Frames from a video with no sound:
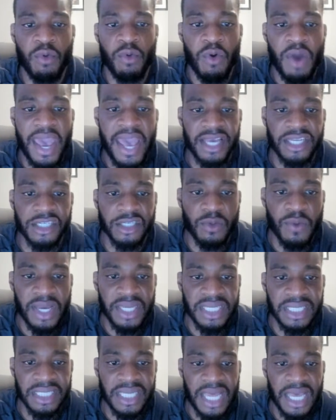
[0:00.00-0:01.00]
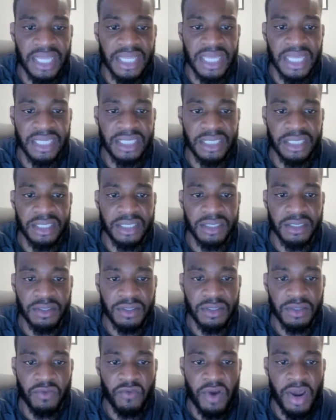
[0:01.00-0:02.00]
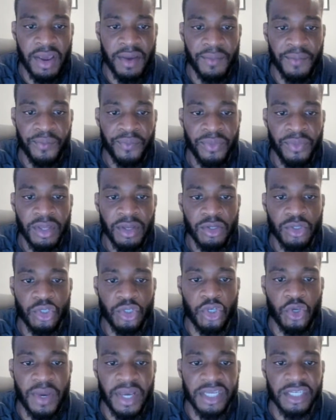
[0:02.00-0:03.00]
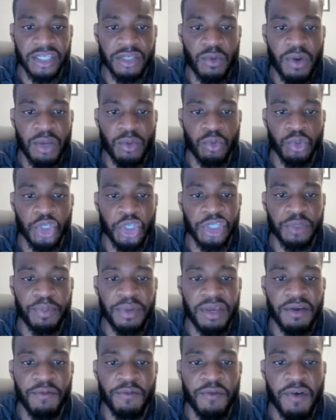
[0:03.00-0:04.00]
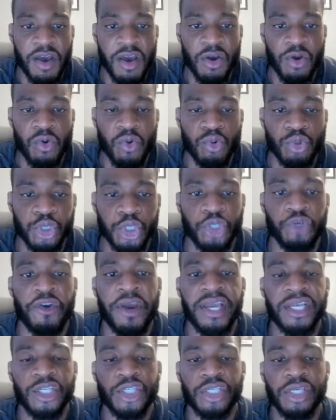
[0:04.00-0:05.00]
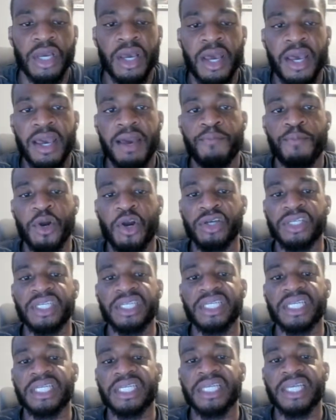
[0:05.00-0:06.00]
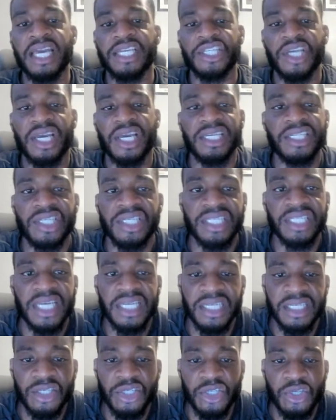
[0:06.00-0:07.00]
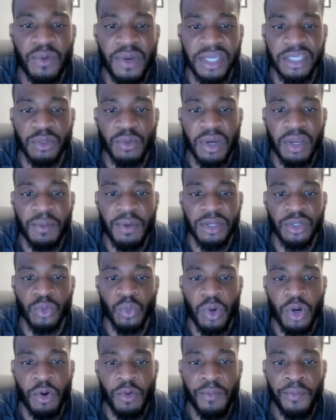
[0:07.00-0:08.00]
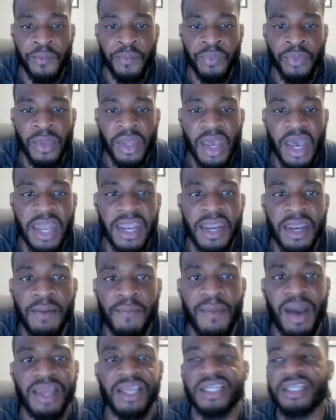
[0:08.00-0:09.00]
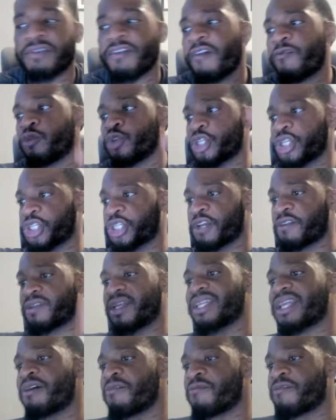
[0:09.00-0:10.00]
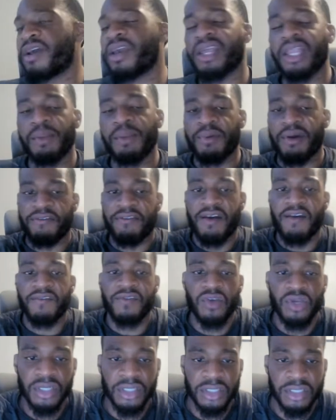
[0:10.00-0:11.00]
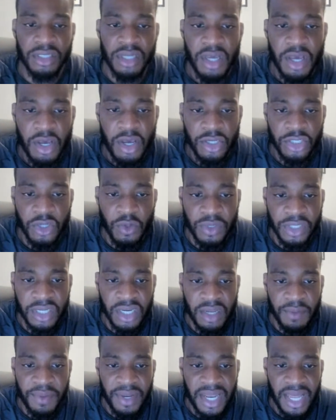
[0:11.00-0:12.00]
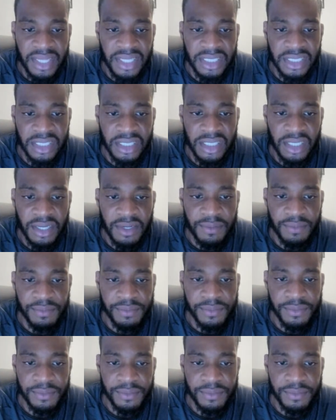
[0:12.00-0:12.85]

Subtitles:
Well, x squared is like this, right? 2x squared will just be a vertical stretch. Because it's a sketch, I can just say this is 2x squared as well. And then the minus 5 will just shift it down vertically by 5 units. So it's going to be like this, isn't it?